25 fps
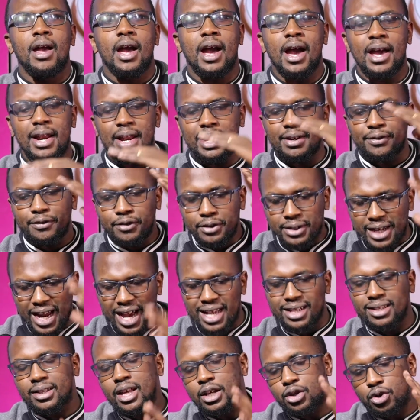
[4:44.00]
any
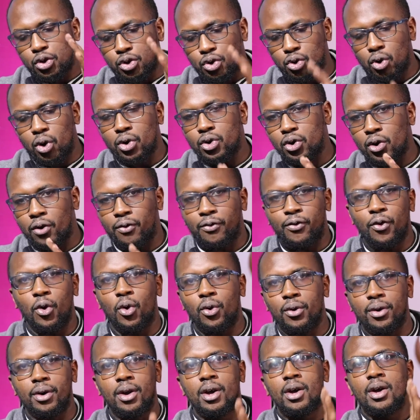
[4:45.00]
task that you do on your
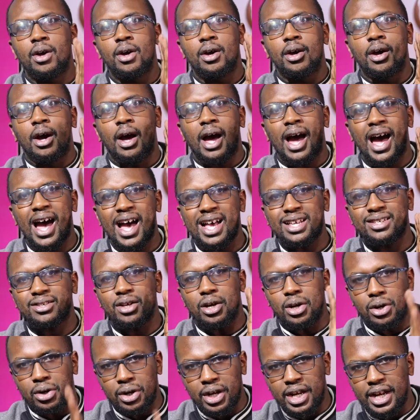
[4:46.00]
phone has
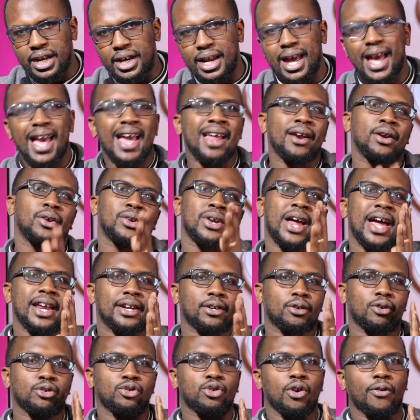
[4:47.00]
read and write,
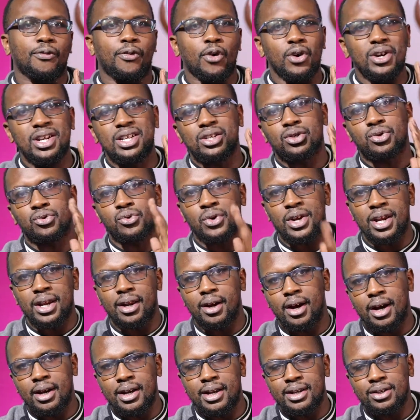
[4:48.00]
because your phone is
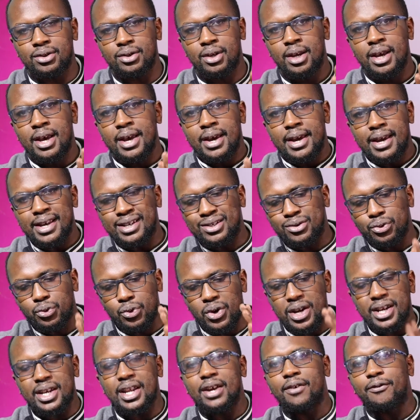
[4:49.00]

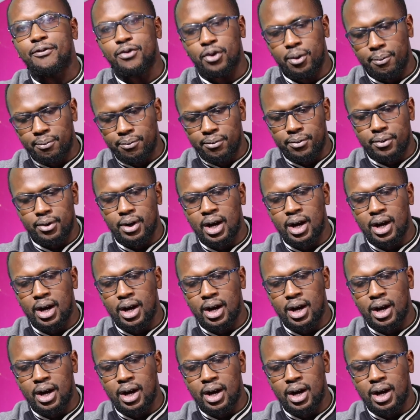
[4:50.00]
reading from